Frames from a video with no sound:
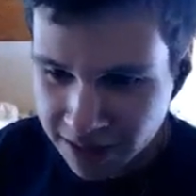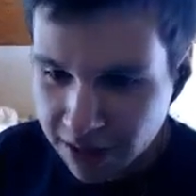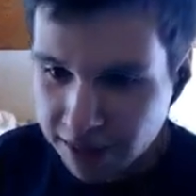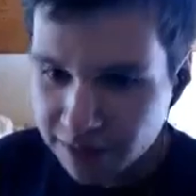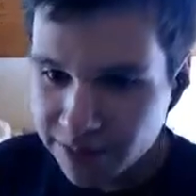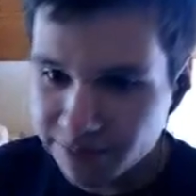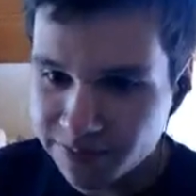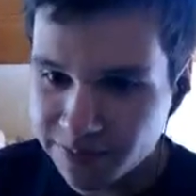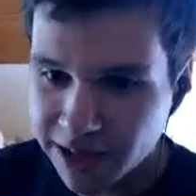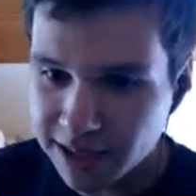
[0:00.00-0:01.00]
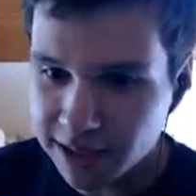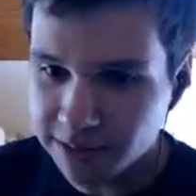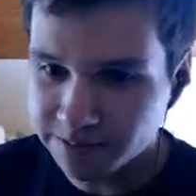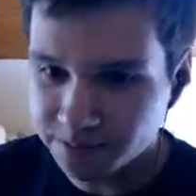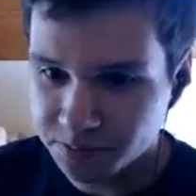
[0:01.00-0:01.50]
But
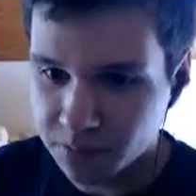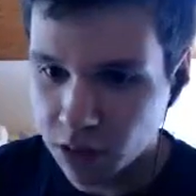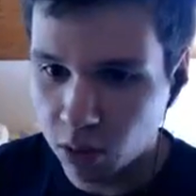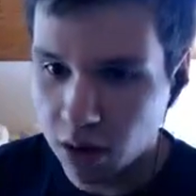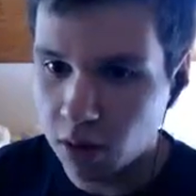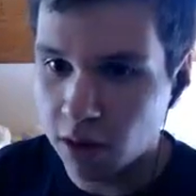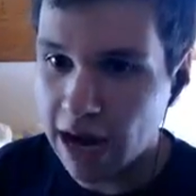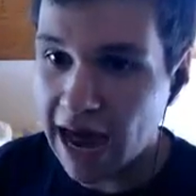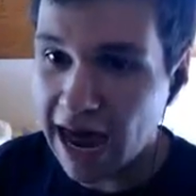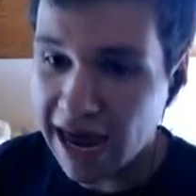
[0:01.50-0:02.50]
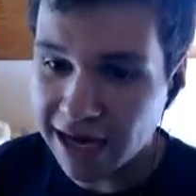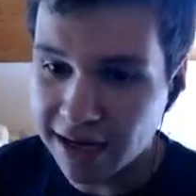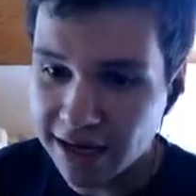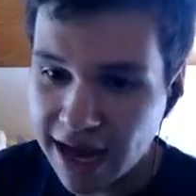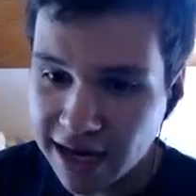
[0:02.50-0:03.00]
basically, oh, oh, hey,
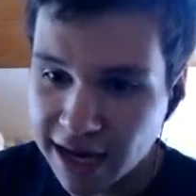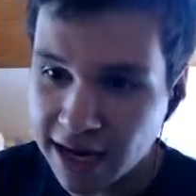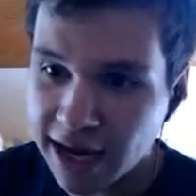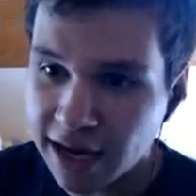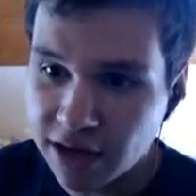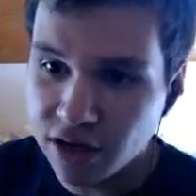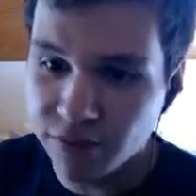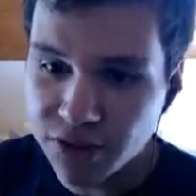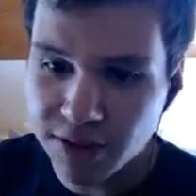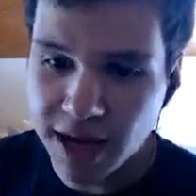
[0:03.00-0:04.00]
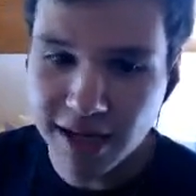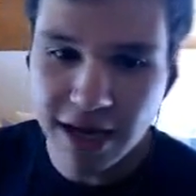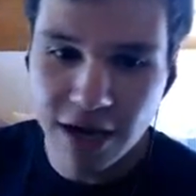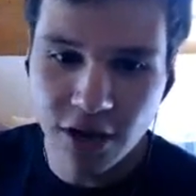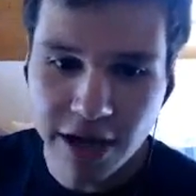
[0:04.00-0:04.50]
hey, hey, hey, you want to cuddle?
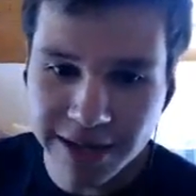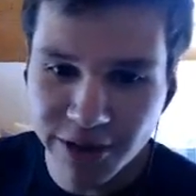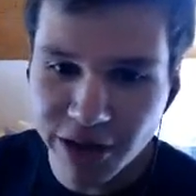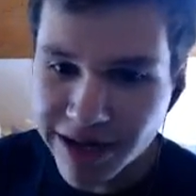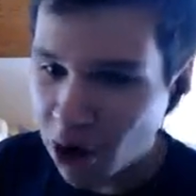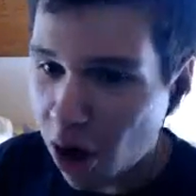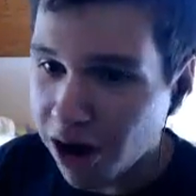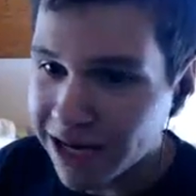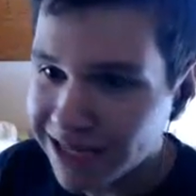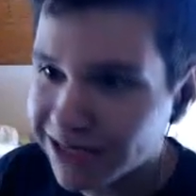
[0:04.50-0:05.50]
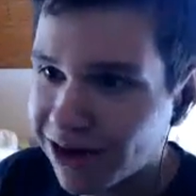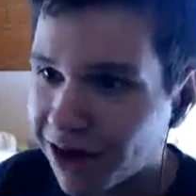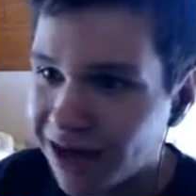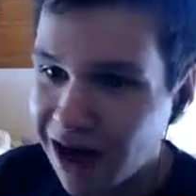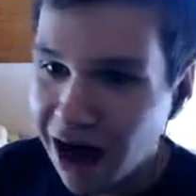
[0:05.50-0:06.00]
Look at him, look at him. All he's
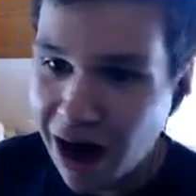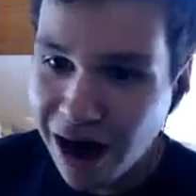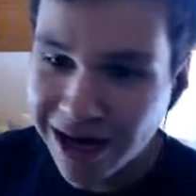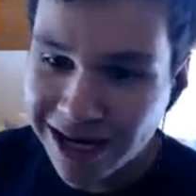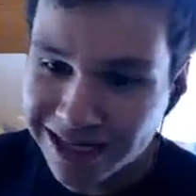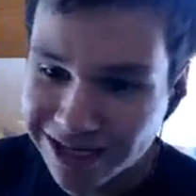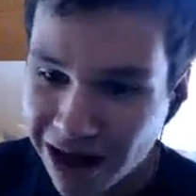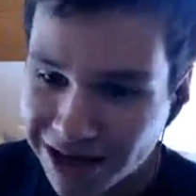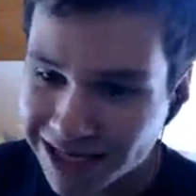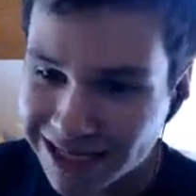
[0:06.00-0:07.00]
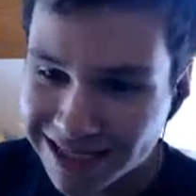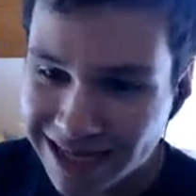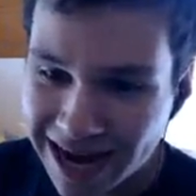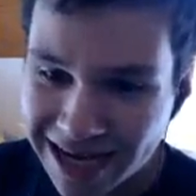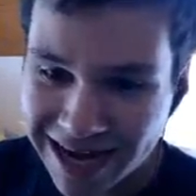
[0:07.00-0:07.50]
got, all he's got this
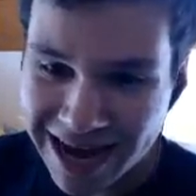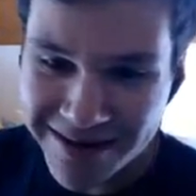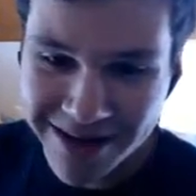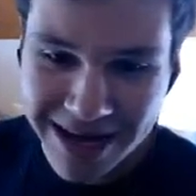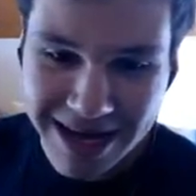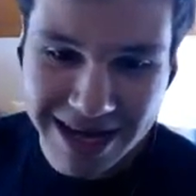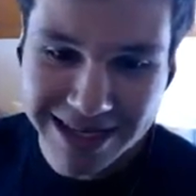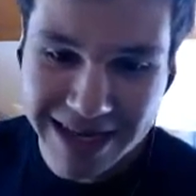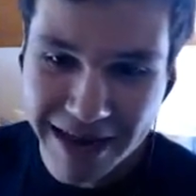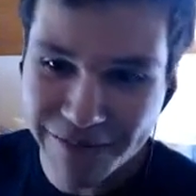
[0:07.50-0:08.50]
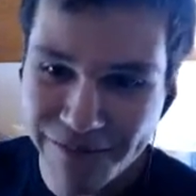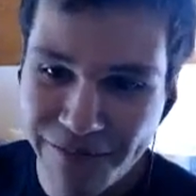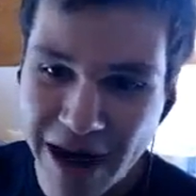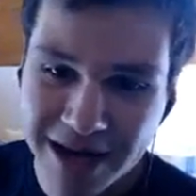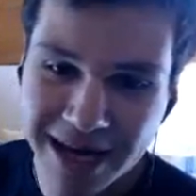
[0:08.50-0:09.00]
entire game is that
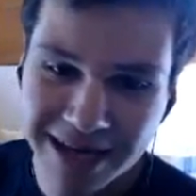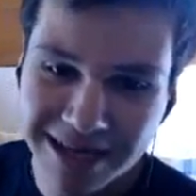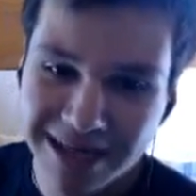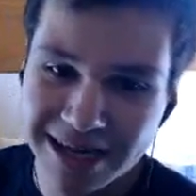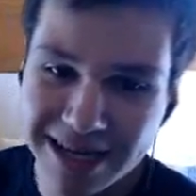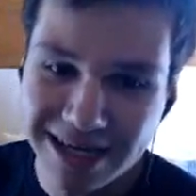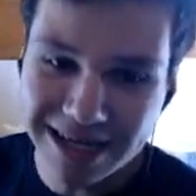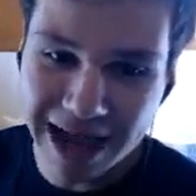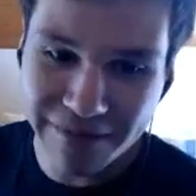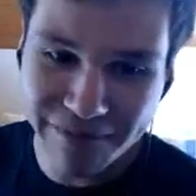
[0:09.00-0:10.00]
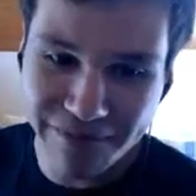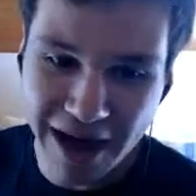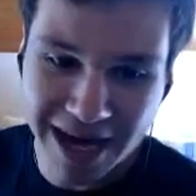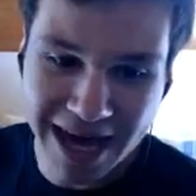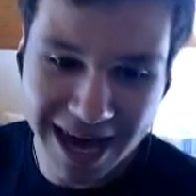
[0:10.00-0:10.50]
fucking, is that
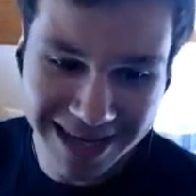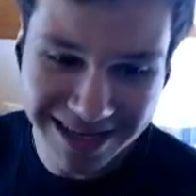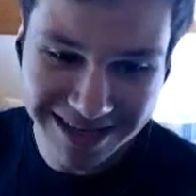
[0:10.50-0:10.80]
fucking.